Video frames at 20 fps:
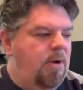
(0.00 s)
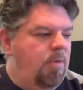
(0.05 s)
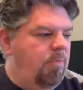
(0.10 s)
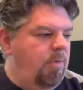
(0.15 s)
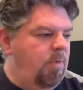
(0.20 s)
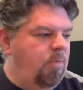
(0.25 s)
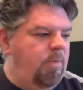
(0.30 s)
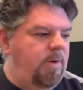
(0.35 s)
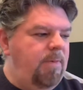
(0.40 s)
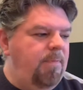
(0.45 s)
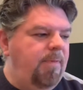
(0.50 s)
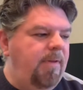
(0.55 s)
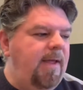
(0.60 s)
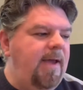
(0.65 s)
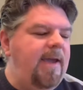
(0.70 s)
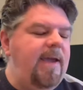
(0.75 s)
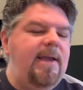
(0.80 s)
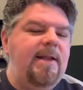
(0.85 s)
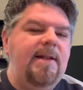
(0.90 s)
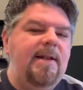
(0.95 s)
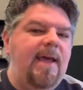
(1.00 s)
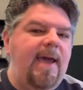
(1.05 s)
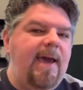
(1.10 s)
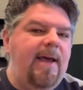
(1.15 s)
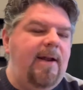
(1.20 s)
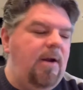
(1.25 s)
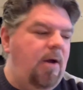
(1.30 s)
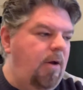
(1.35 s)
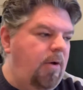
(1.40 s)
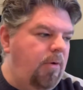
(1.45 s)
When we played
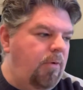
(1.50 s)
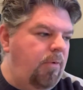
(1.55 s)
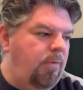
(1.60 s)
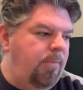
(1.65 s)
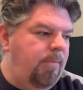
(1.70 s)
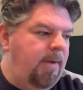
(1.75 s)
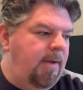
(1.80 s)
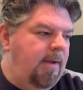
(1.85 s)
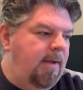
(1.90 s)
at home,